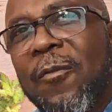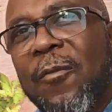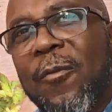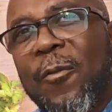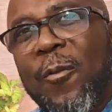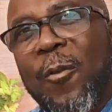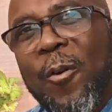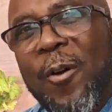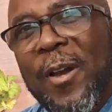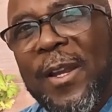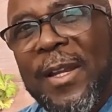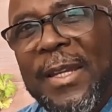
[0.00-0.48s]

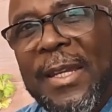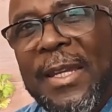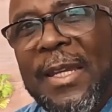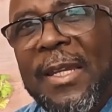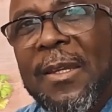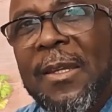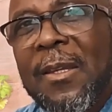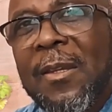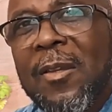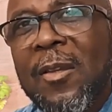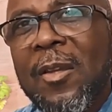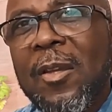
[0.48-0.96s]
40
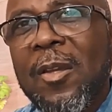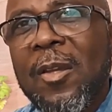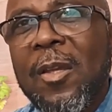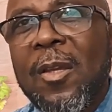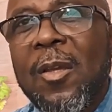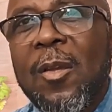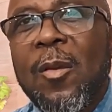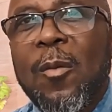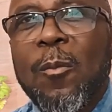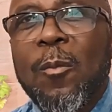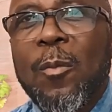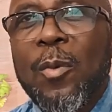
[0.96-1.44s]

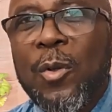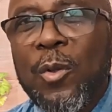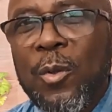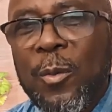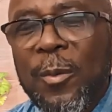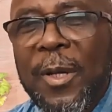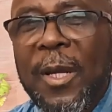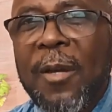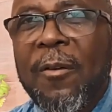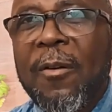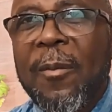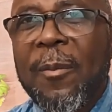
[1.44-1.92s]

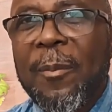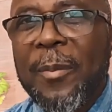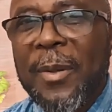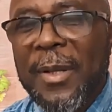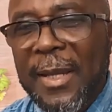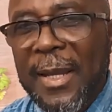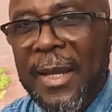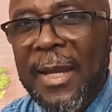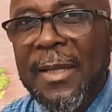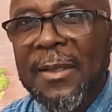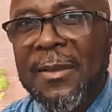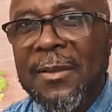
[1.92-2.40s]
blueberry
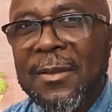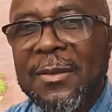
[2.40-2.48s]
plants,